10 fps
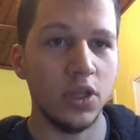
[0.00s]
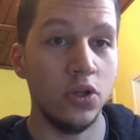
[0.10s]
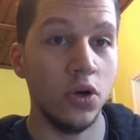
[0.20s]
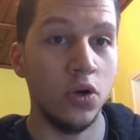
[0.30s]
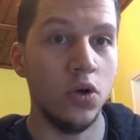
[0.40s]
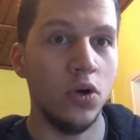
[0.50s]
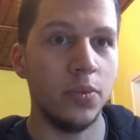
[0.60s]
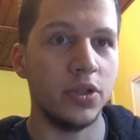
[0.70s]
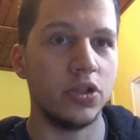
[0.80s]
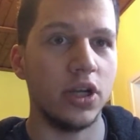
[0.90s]
you know,
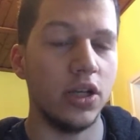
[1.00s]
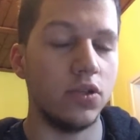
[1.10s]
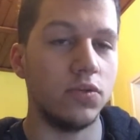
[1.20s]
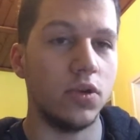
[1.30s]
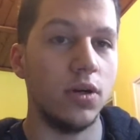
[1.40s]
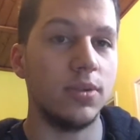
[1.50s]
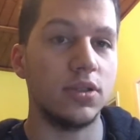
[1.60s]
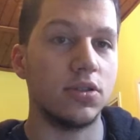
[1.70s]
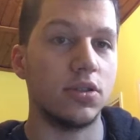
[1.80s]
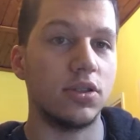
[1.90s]
home and try to rob
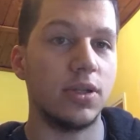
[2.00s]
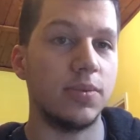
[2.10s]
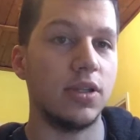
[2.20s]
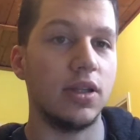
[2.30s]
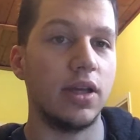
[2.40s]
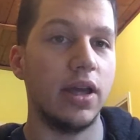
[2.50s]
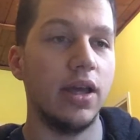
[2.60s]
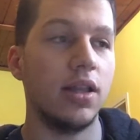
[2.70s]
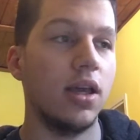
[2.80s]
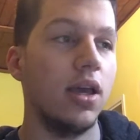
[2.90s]
us or something like
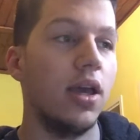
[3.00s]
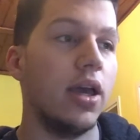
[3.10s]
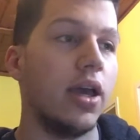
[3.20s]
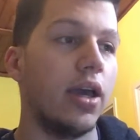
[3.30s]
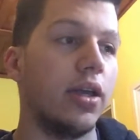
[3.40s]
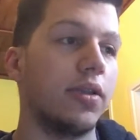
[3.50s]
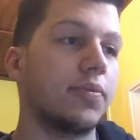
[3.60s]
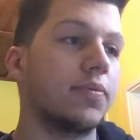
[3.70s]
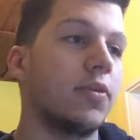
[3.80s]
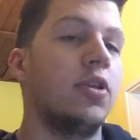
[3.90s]
that. And,
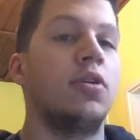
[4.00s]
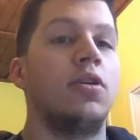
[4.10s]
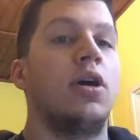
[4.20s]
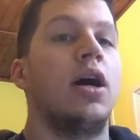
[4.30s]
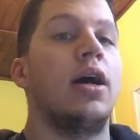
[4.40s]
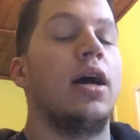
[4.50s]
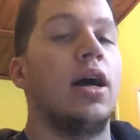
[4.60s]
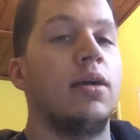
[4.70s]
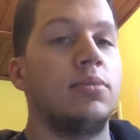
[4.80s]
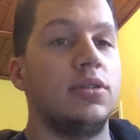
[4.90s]
you know,
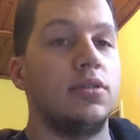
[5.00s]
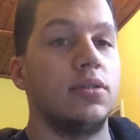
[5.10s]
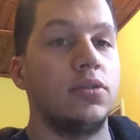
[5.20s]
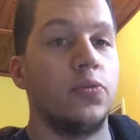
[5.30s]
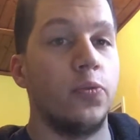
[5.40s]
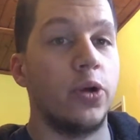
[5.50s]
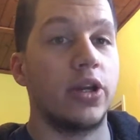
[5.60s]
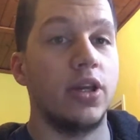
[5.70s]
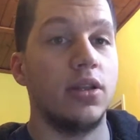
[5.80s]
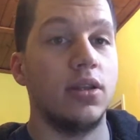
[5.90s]
I've been
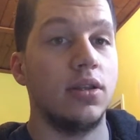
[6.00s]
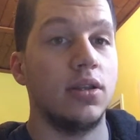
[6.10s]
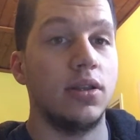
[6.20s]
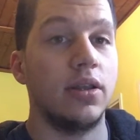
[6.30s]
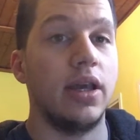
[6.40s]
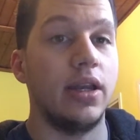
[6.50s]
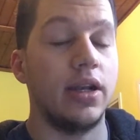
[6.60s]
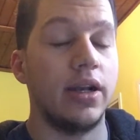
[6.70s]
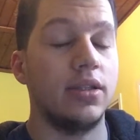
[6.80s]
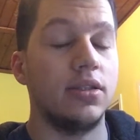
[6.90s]
working late
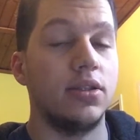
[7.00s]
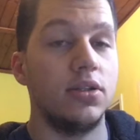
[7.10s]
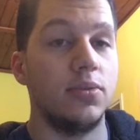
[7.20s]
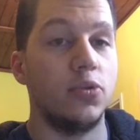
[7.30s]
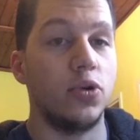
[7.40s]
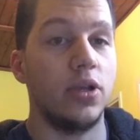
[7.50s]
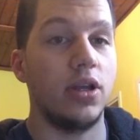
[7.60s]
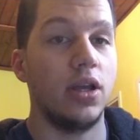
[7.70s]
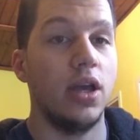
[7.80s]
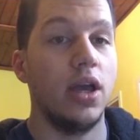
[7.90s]
nights and early
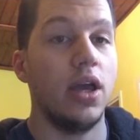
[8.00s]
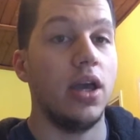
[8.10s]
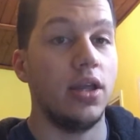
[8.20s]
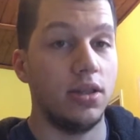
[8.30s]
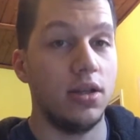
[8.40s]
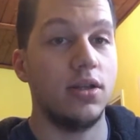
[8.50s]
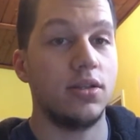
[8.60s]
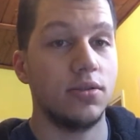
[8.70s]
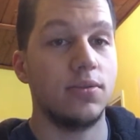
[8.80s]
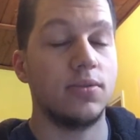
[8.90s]
morning. There's
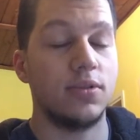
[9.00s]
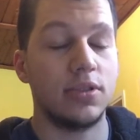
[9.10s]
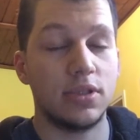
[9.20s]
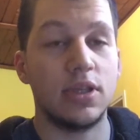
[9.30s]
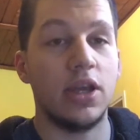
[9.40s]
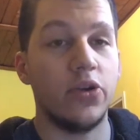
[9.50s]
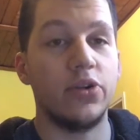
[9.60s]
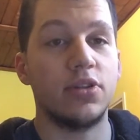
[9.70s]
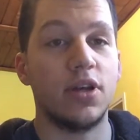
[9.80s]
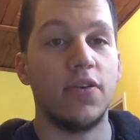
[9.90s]
some
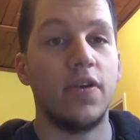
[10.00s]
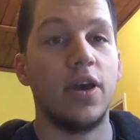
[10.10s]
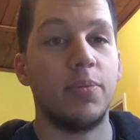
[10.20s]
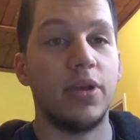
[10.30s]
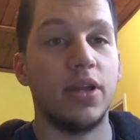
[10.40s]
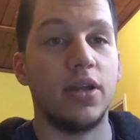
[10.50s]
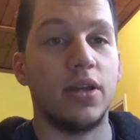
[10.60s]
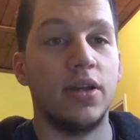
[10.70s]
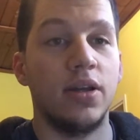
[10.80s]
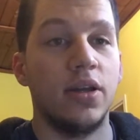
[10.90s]
scary stuff happening,
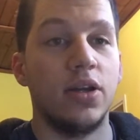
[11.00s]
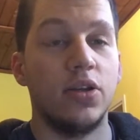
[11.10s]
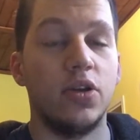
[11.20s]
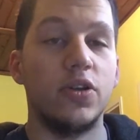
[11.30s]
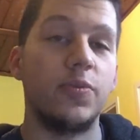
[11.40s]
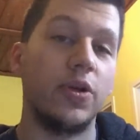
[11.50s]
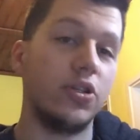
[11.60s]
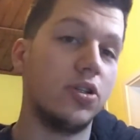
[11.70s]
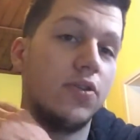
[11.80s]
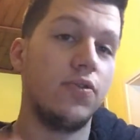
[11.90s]
you know,
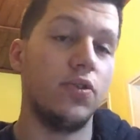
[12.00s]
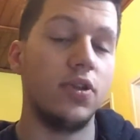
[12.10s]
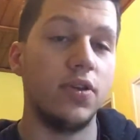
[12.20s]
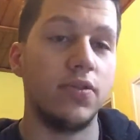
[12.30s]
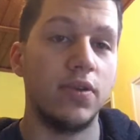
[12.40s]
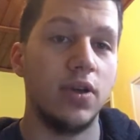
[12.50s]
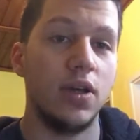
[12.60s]
especially if you live,